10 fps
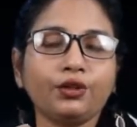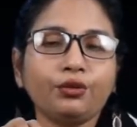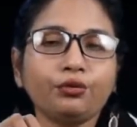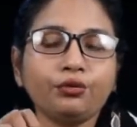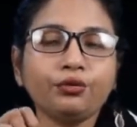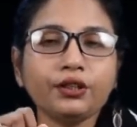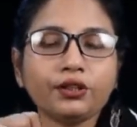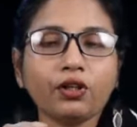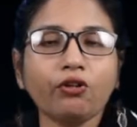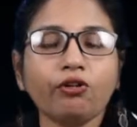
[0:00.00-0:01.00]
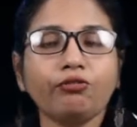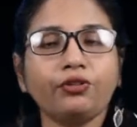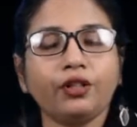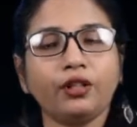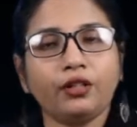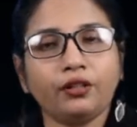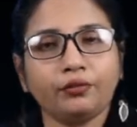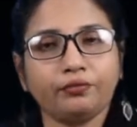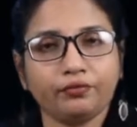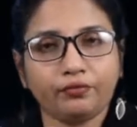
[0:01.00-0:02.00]
to dissolve
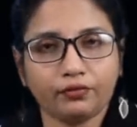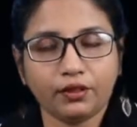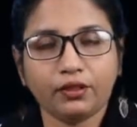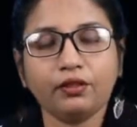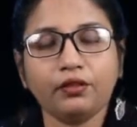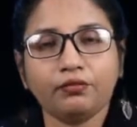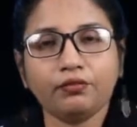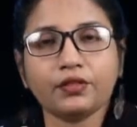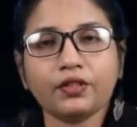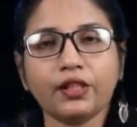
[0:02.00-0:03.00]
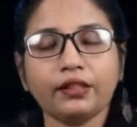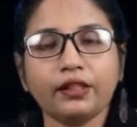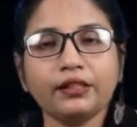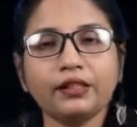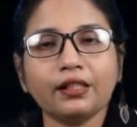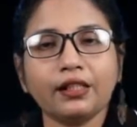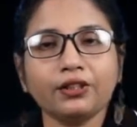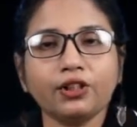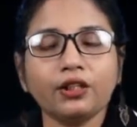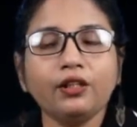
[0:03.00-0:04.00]
the state
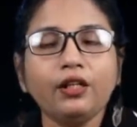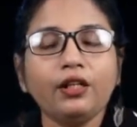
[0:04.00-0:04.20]
legislature